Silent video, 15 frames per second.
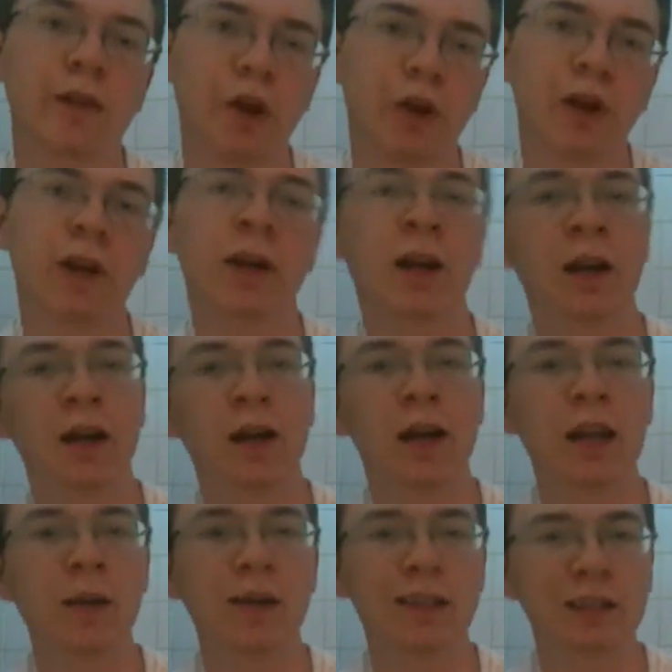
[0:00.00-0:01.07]
villain.
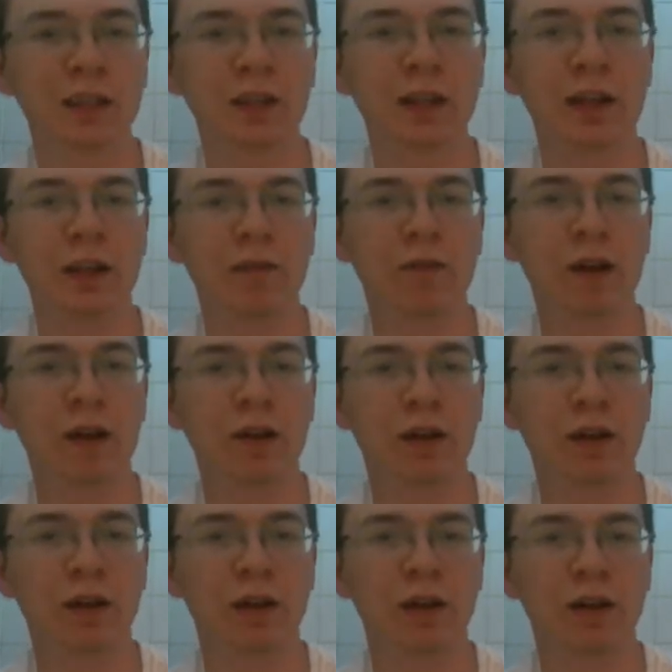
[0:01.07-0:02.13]
And they basically confront
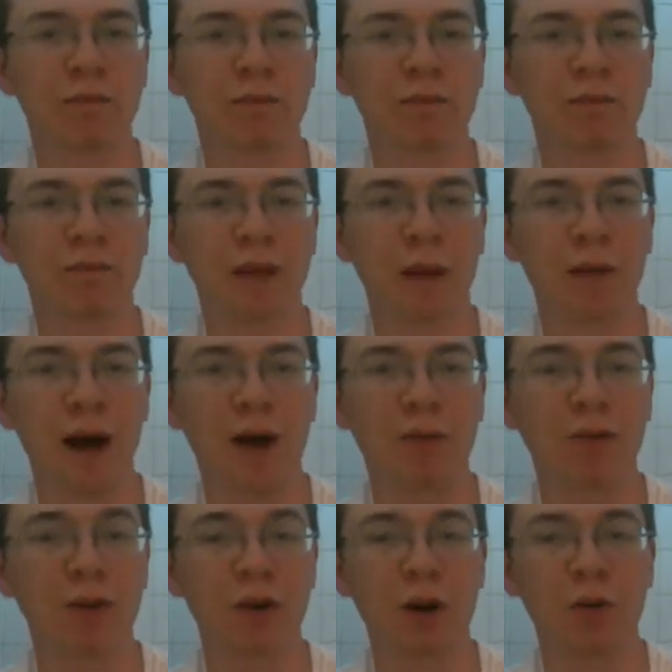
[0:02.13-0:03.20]
her
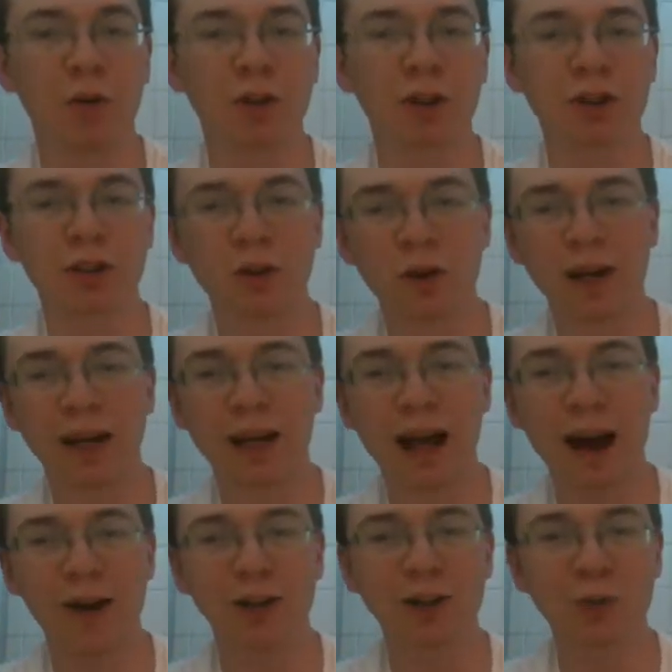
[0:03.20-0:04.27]
about, you know, what she's doing and
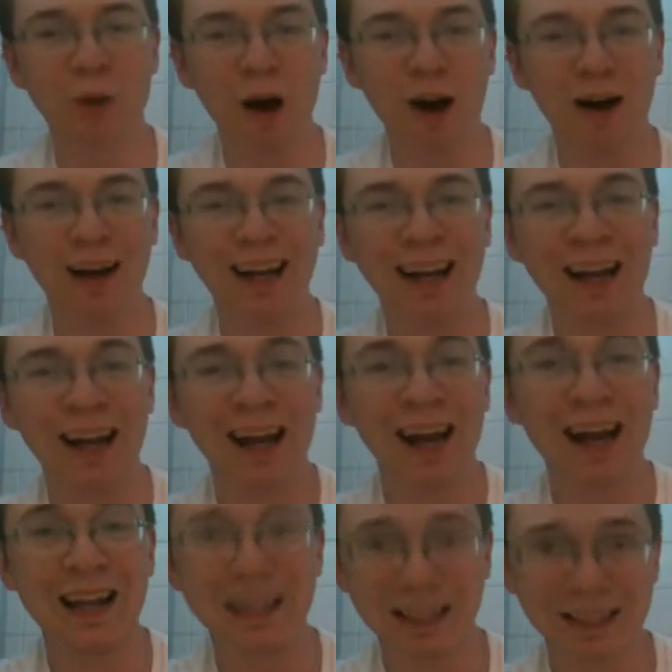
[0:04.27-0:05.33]
how it's wrong.
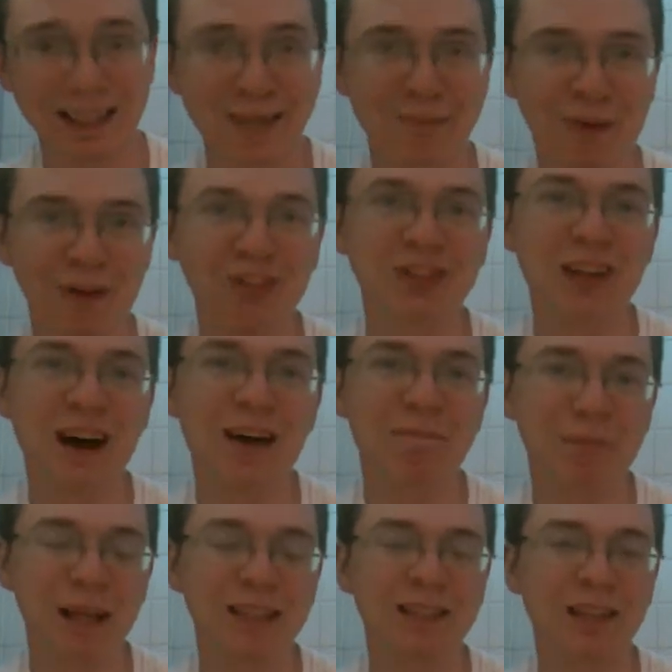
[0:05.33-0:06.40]
And then she pulls
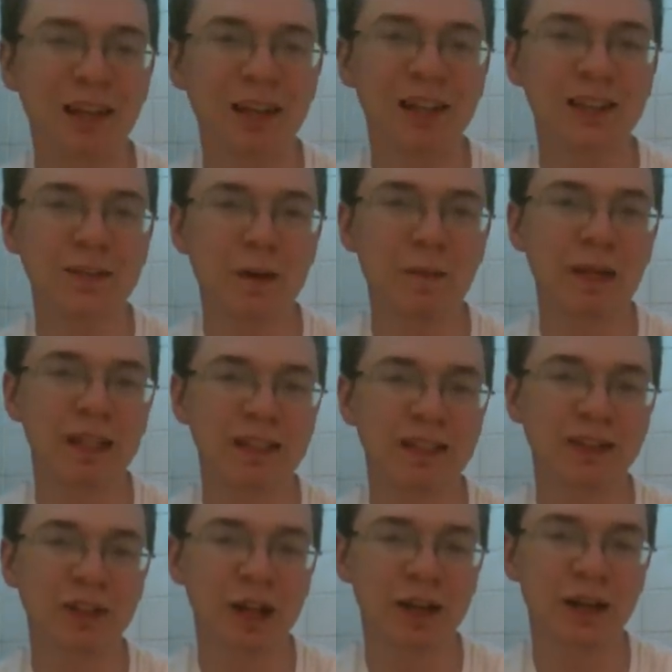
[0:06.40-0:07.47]
off basically this feminist
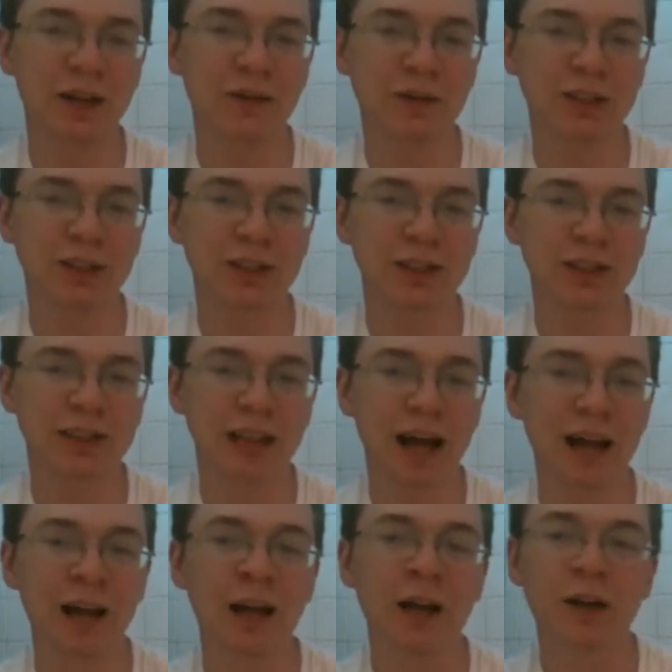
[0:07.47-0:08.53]
agenda, which is
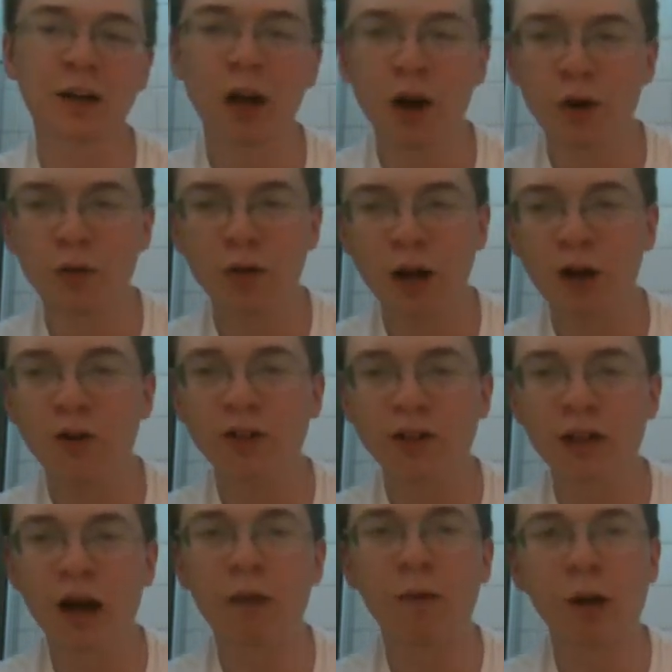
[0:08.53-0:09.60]
that, no, no, it's
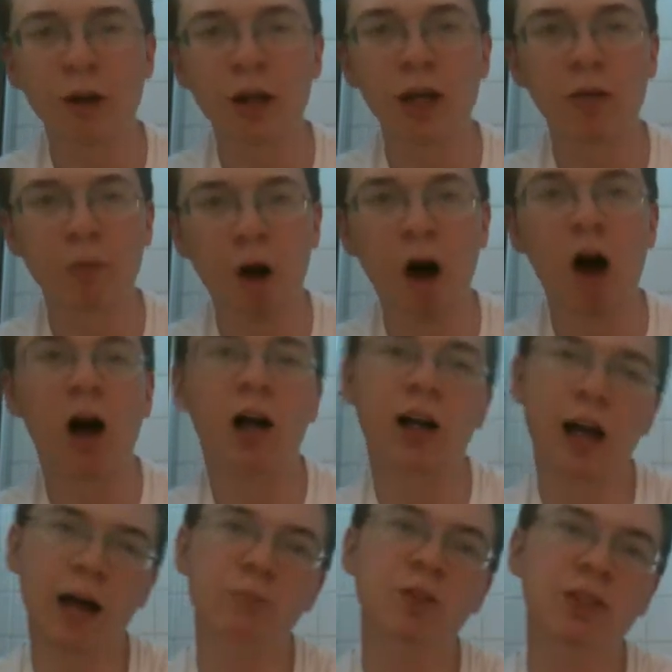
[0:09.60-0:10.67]
not really
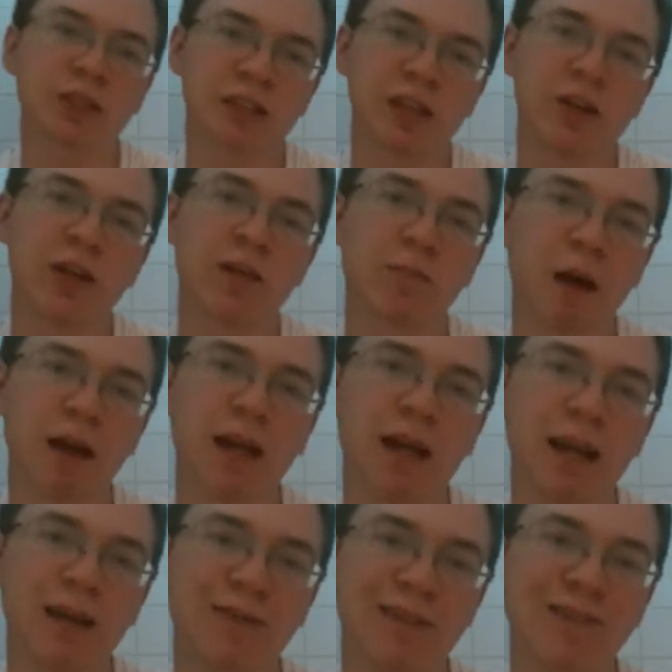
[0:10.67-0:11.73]
wrong. I'm just stealing
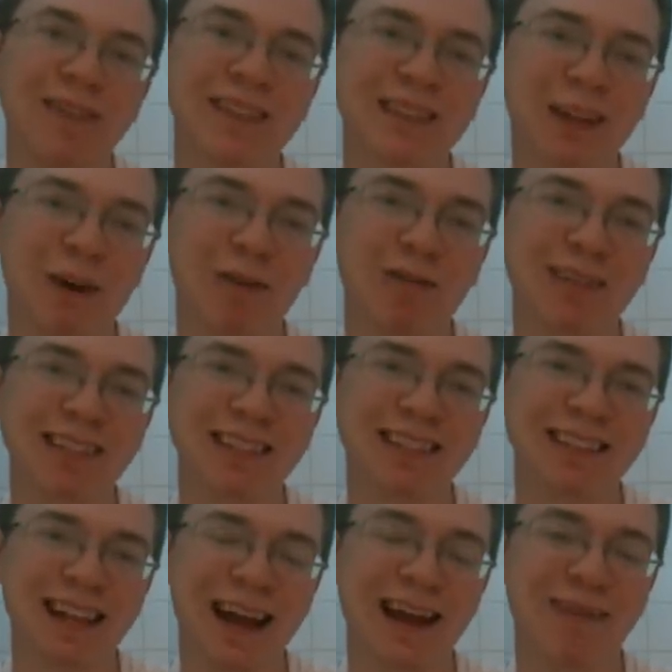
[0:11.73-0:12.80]
money from the
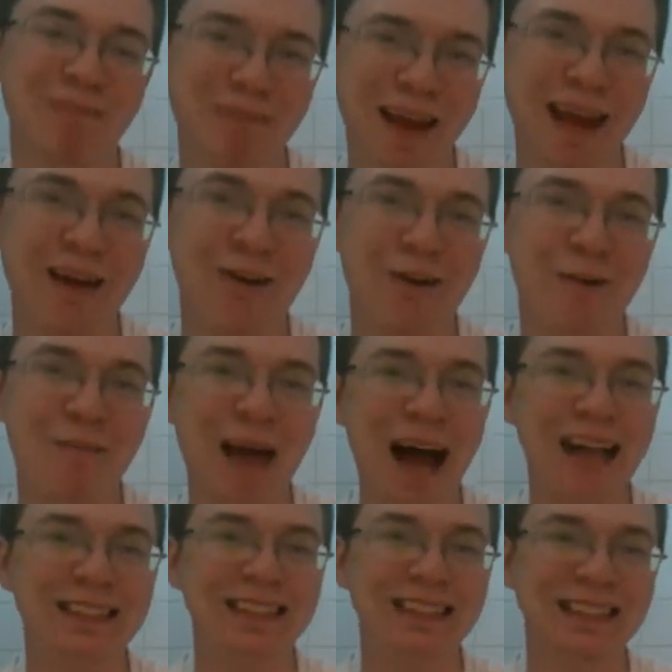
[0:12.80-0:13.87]
selfish, like, male
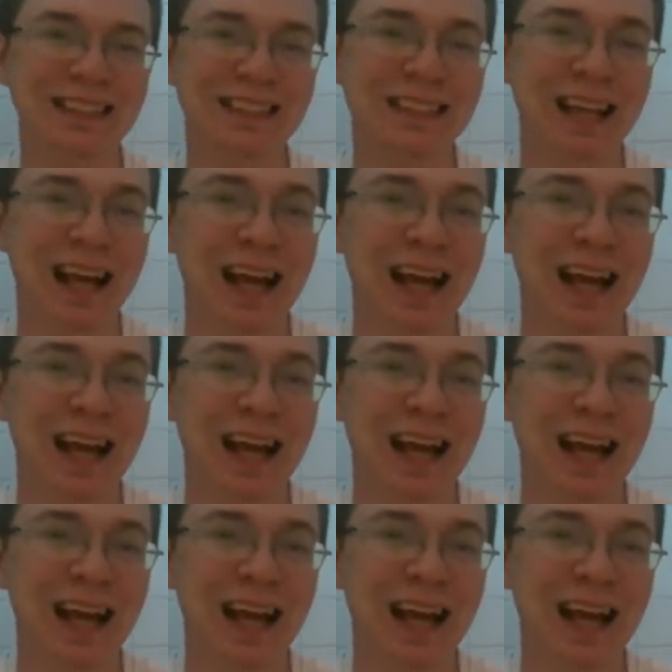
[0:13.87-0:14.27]
masses.